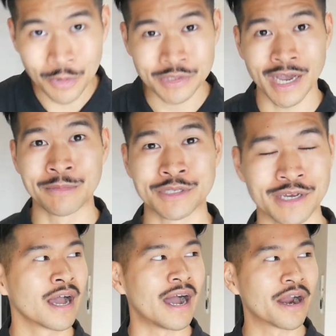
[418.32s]
Time is
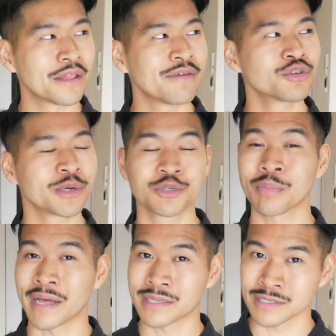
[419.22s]
up. I don't have too much
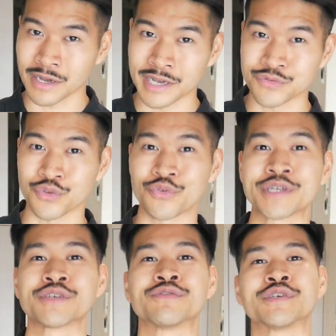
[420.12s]
plans, guys, for the
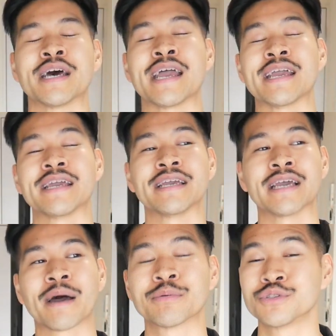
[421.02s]
rest of today.
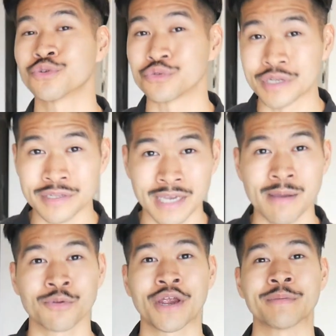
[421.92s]
until dinner
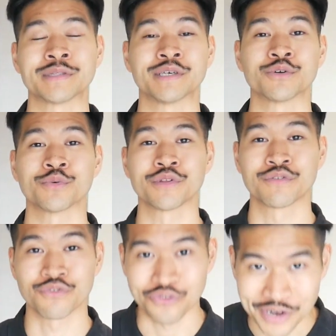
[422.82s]
time, I'm grabbing dinner with a
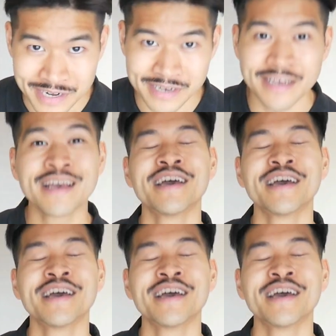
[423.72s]
friend.